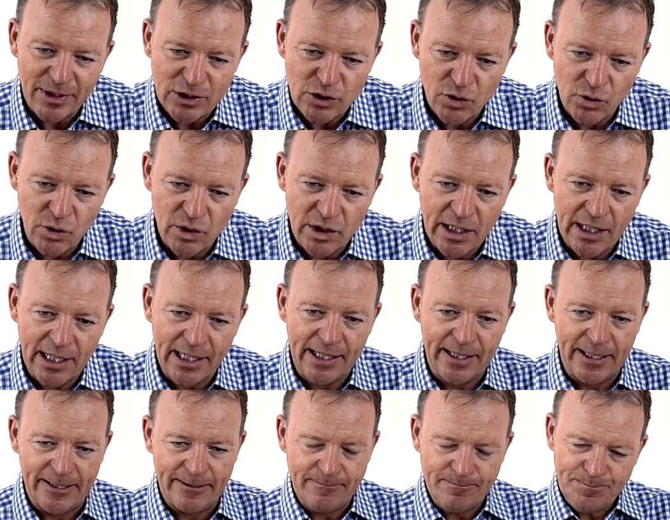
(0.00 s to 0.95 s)
talk
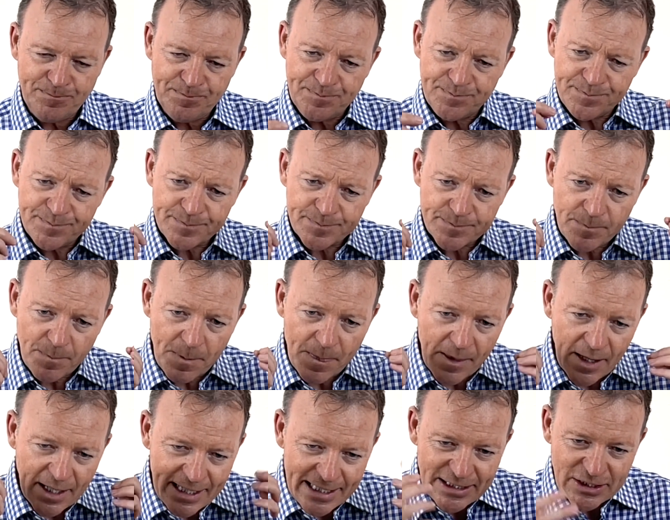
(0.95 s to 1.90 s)
earlier,
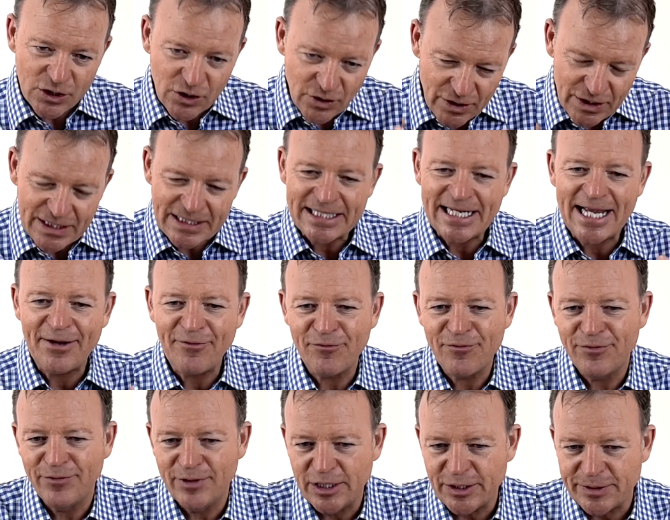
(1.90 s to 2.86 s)
it's got to sound
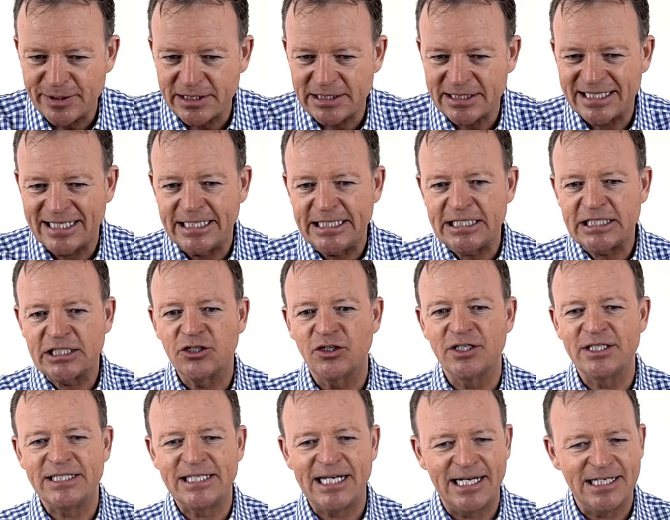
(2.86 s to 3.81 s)
fluent and it's got
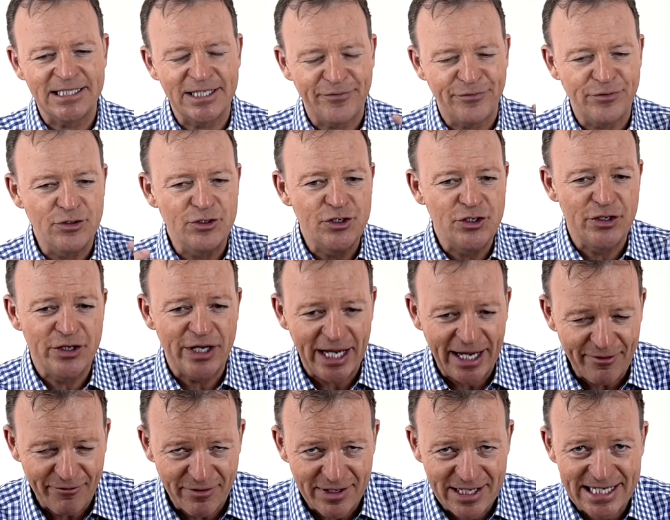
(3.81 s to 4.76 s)
to sound as if you do it
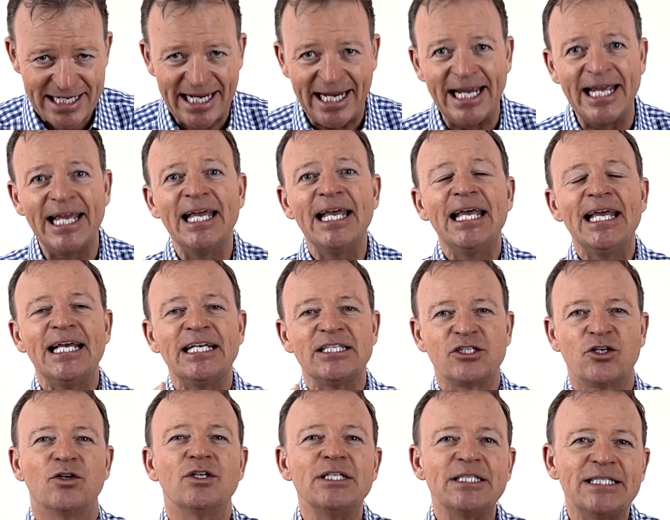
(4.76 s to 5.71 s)
every day. It's
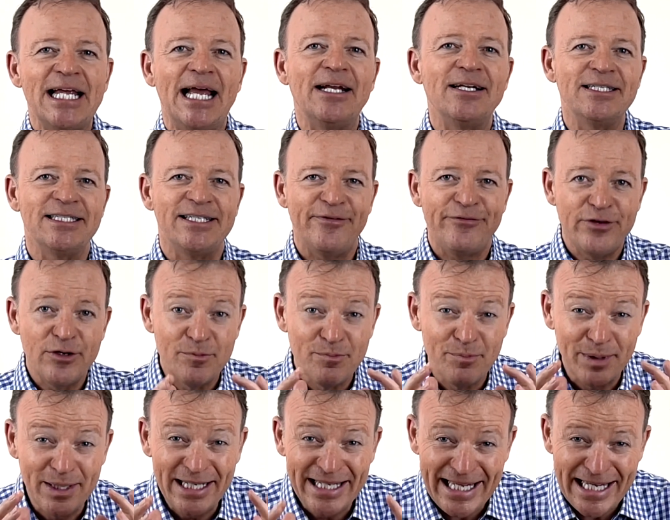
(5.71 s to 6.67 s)
got to sound as if you
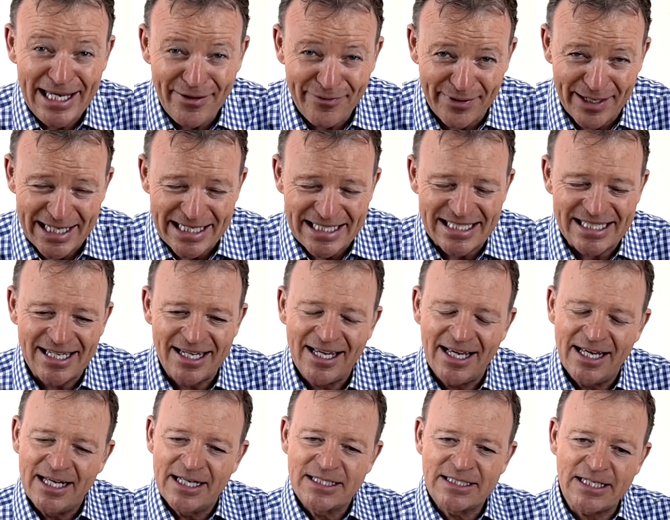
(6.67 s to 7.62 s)
believe it.
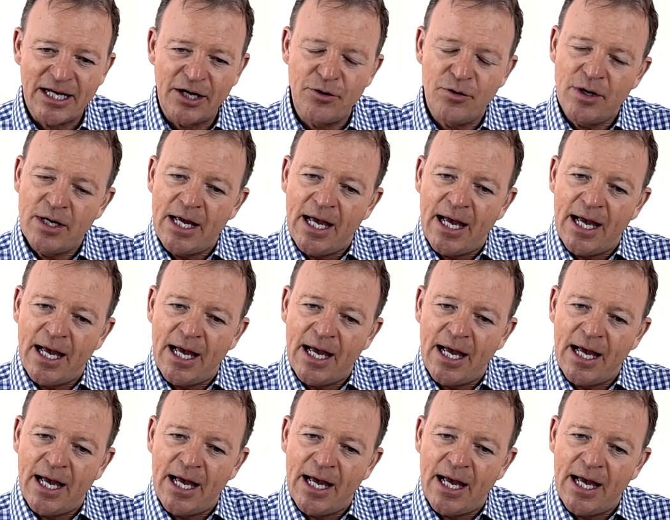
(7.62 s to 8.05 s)
So,